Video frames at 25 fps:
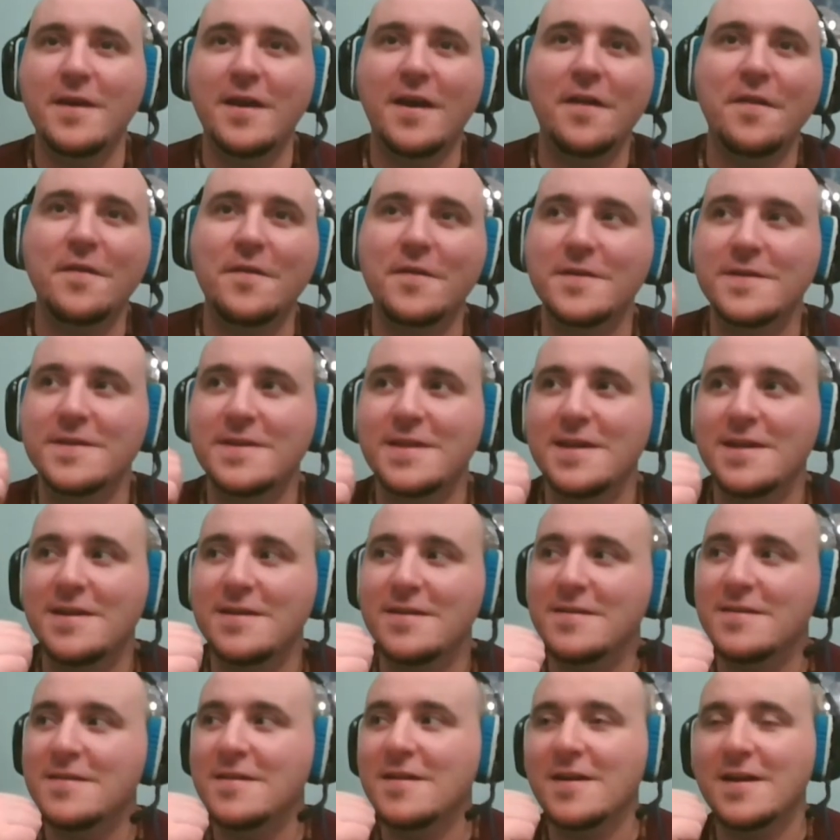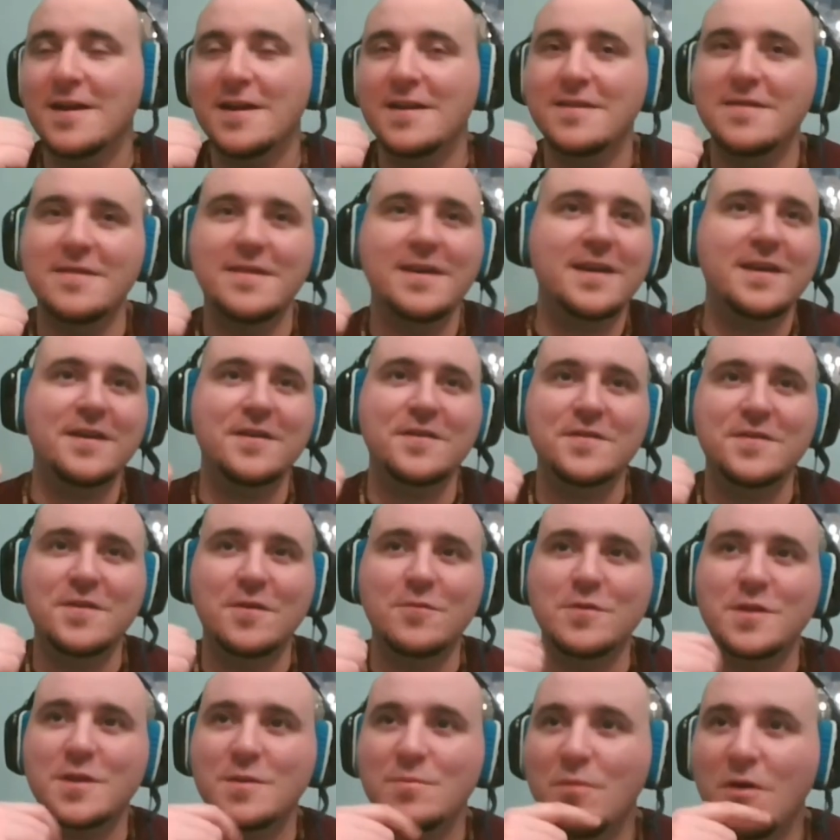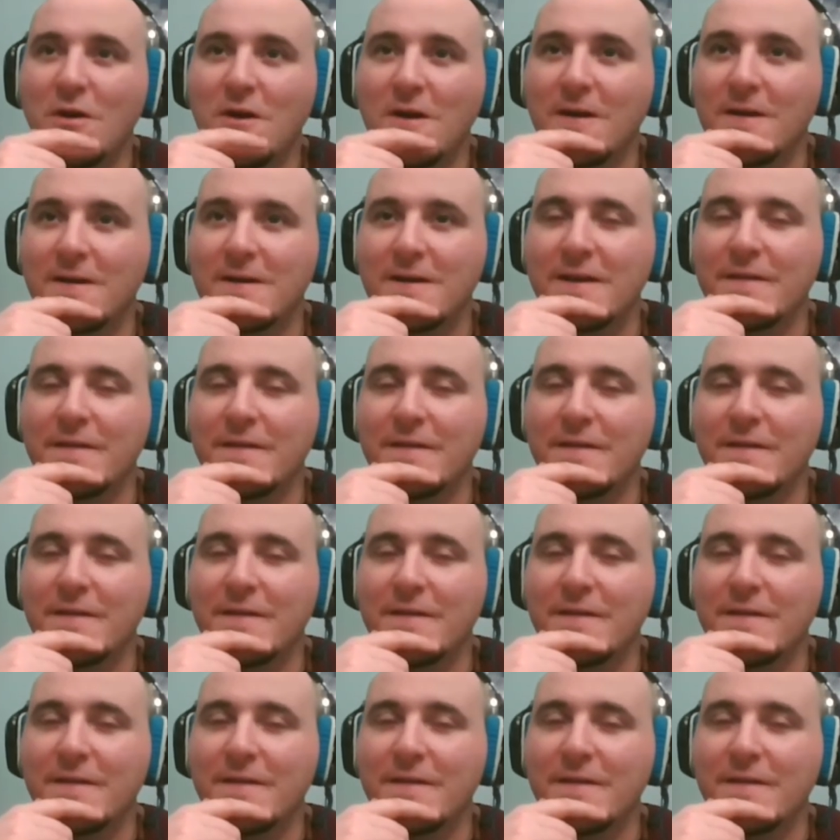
others, then they're going to think you're so smart.